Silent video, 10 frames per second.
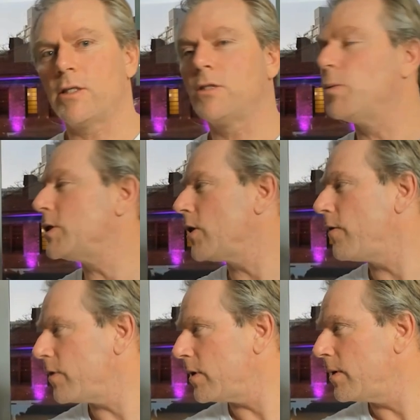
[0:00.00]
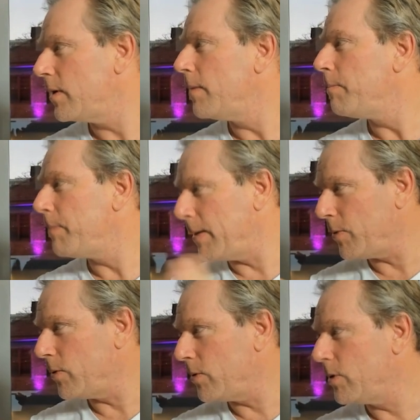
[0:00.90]
switch over to
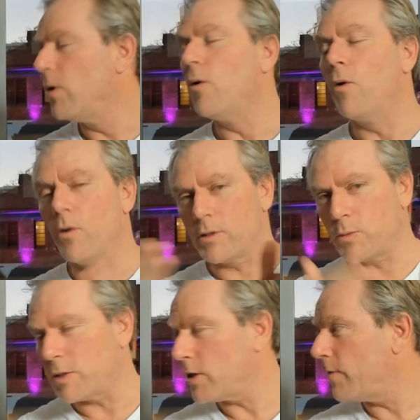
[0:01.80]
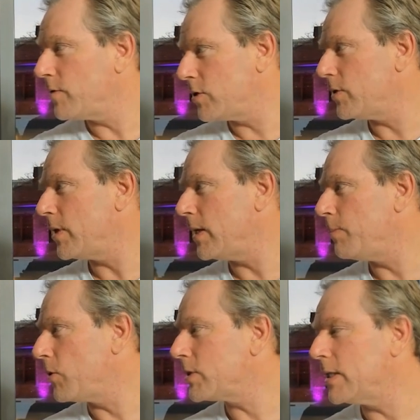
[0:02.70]
people or switch over to the
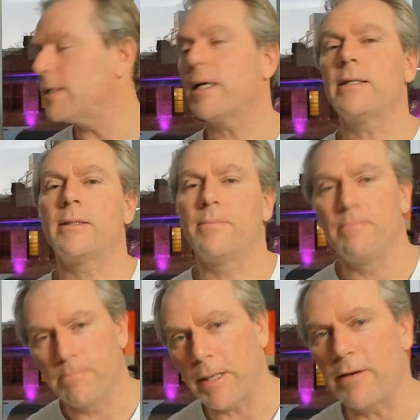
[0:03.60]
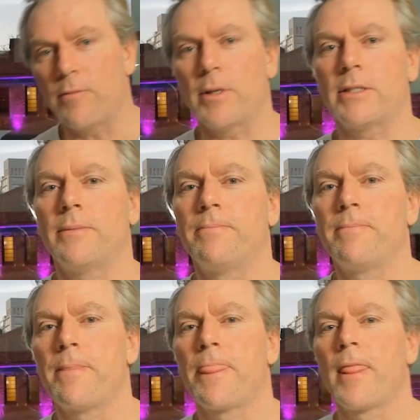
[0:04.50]
booked in days. But never mind.
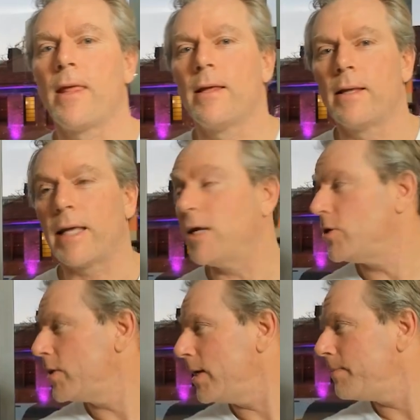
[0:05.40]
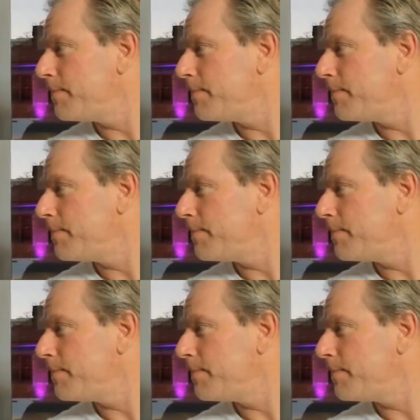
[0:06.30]
Can you do that?